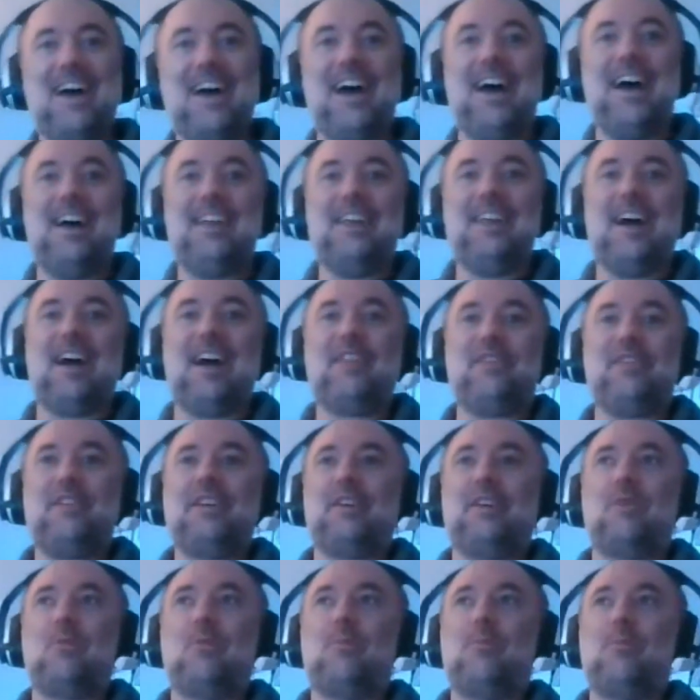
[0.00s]
And I
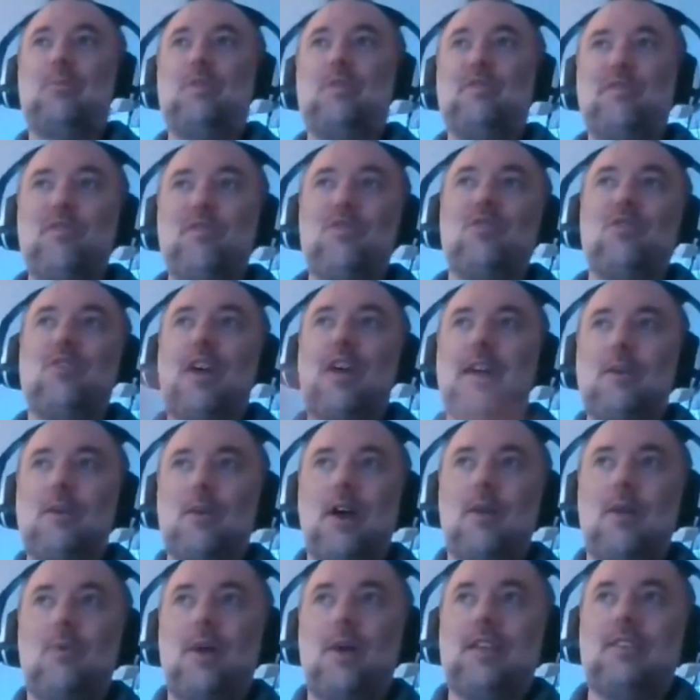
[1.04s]
think before
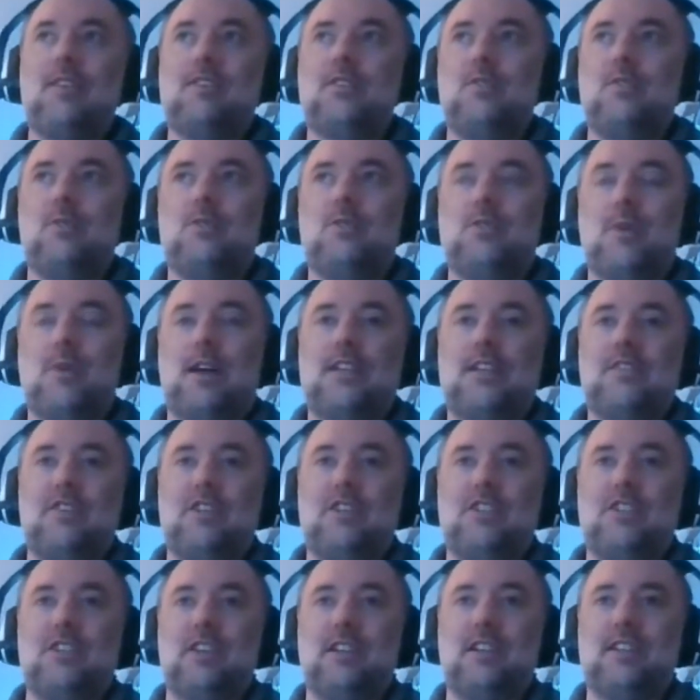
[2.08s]
I went to
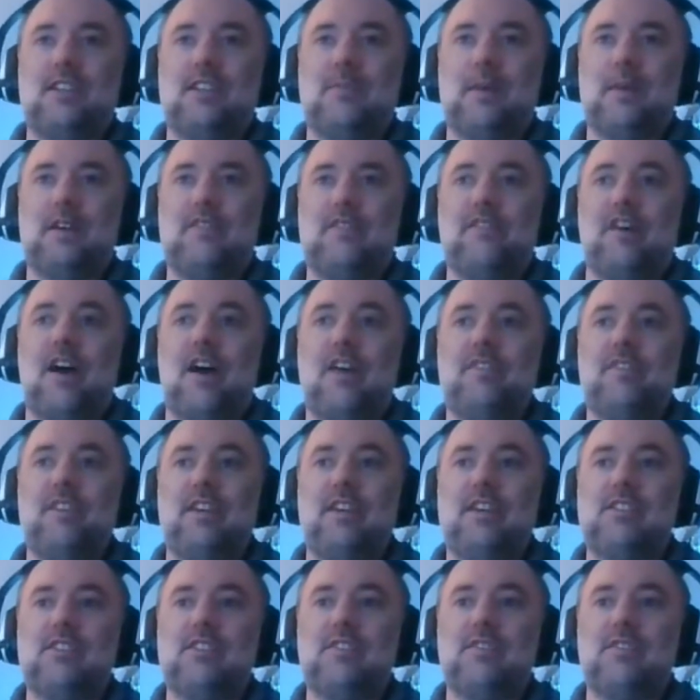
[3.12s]
Activision, I did about 5
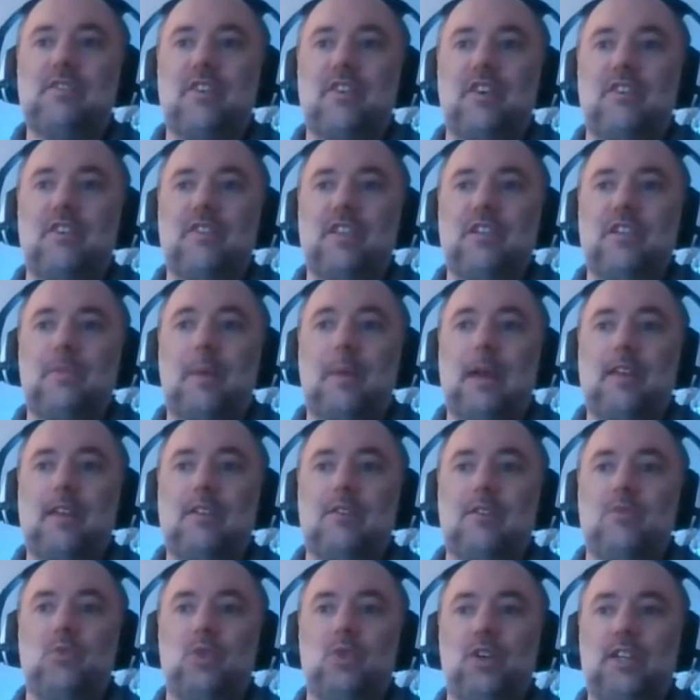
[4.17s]
years of
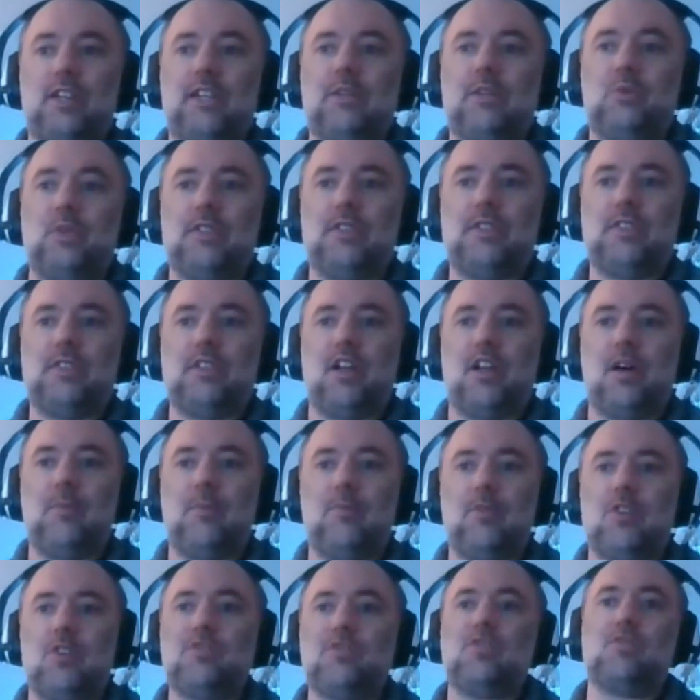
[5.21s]
independent working with
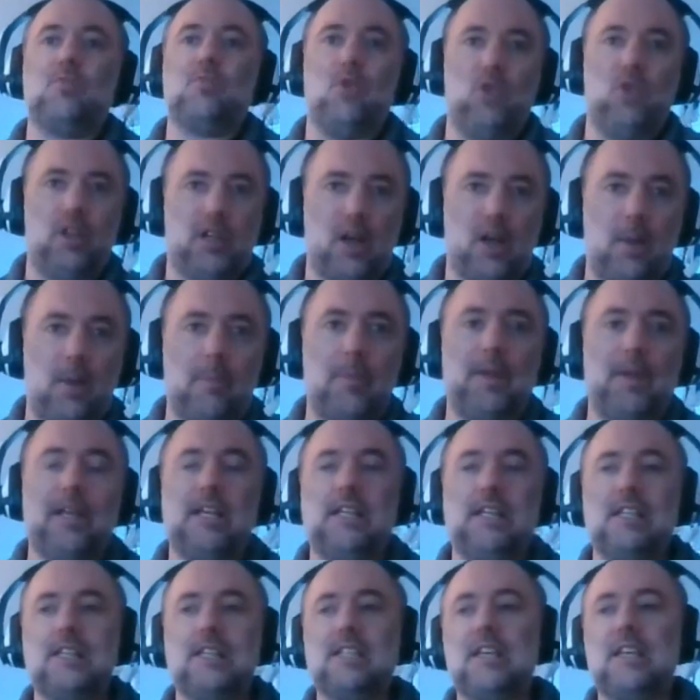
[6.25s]
lots of smaller
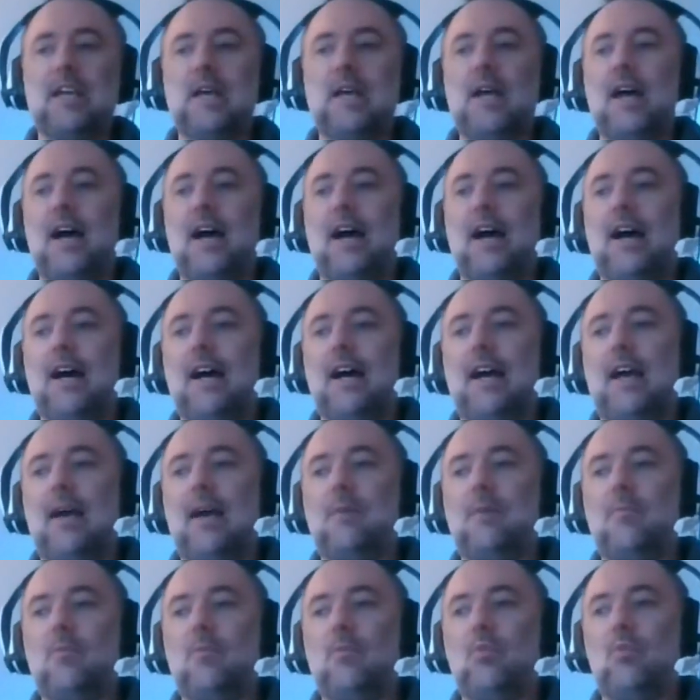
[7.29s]
companies.
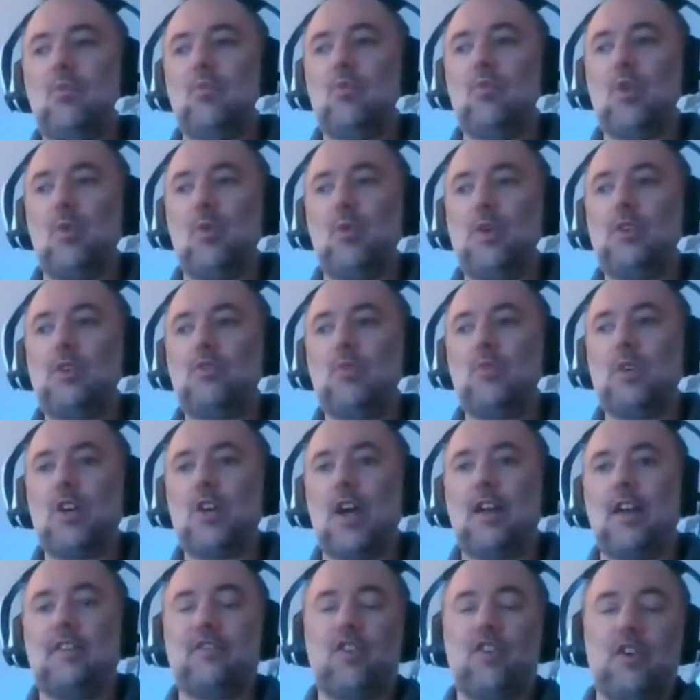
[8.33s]
And you know, we
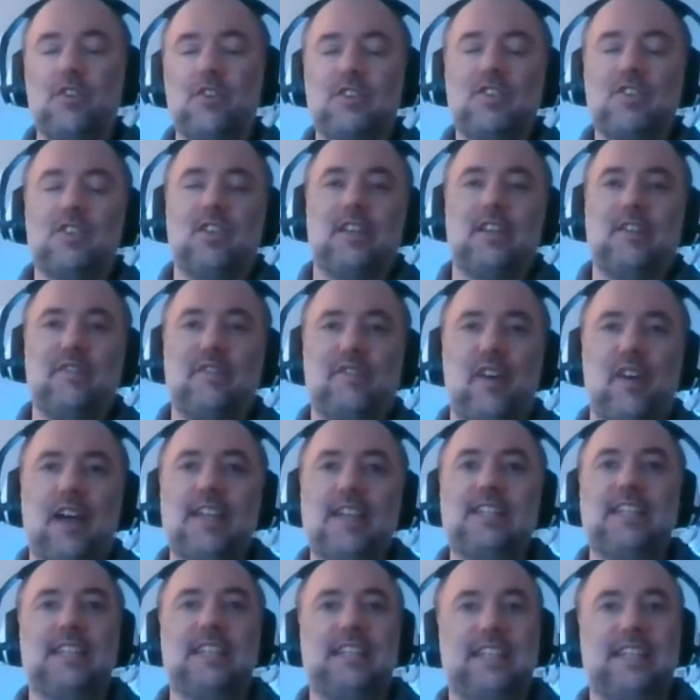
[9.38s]
kind of constantly
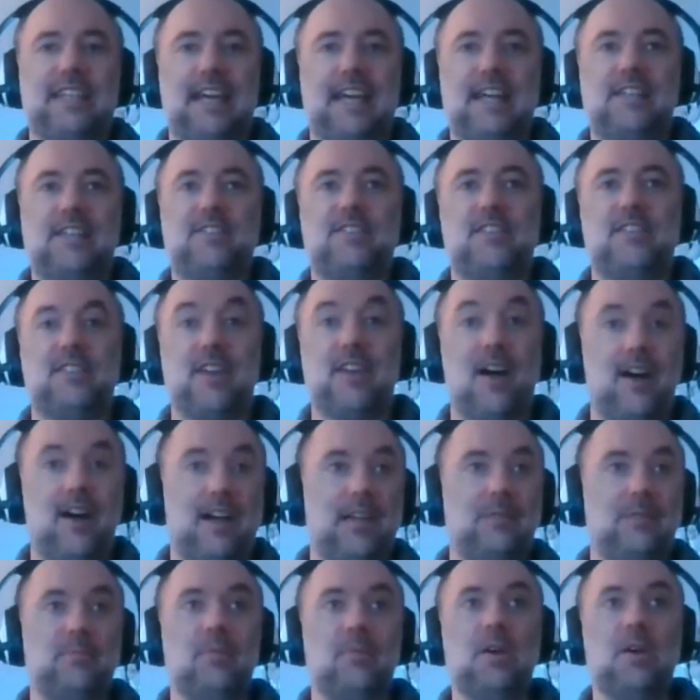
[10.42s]
fighting against the
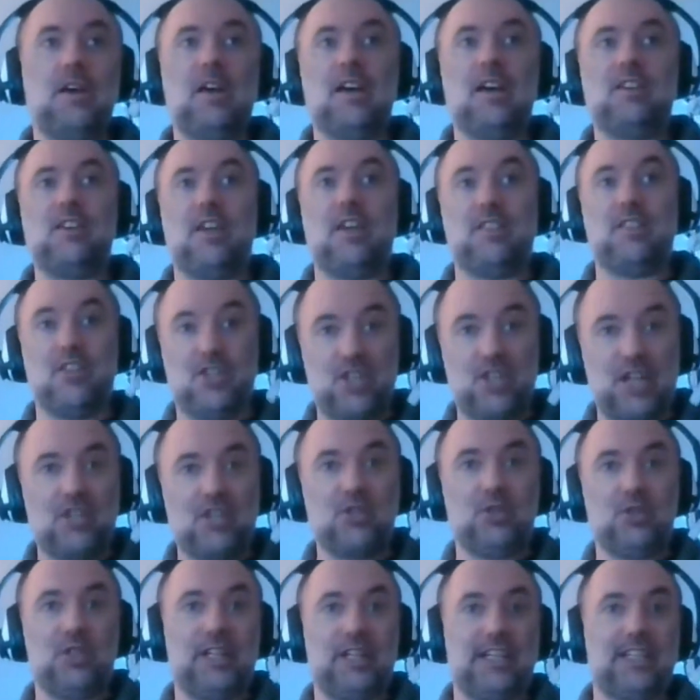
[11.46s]
time and the
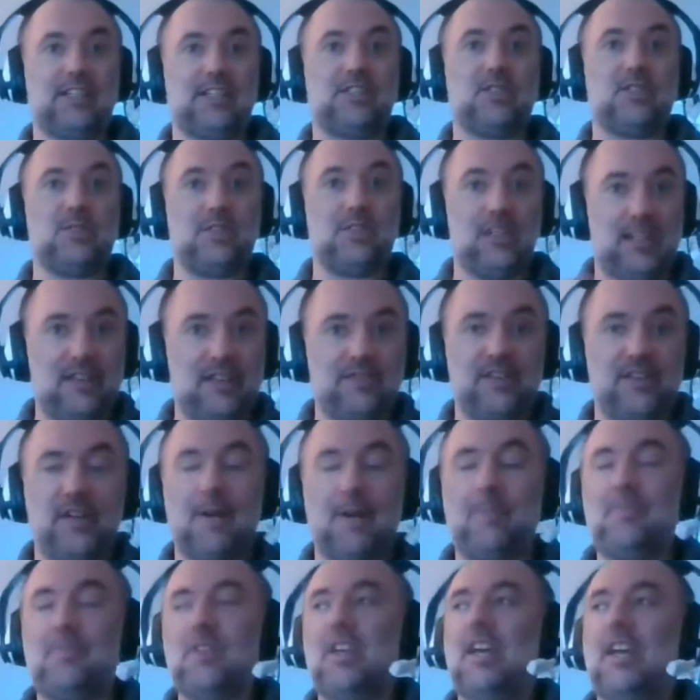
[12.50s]
scheduling to deliver.